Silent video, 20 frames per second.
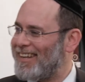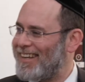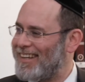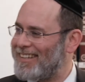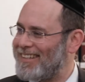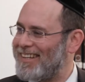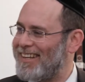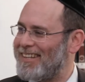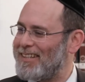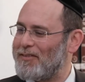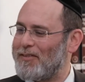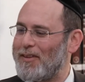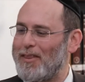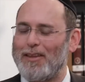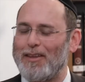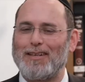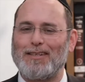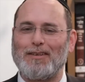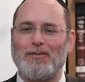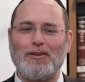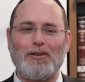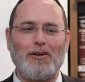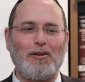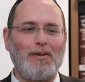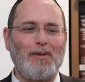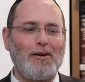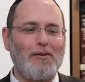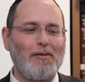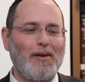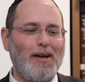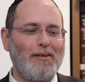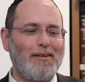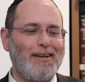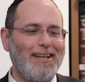and different things that we learned about Chaim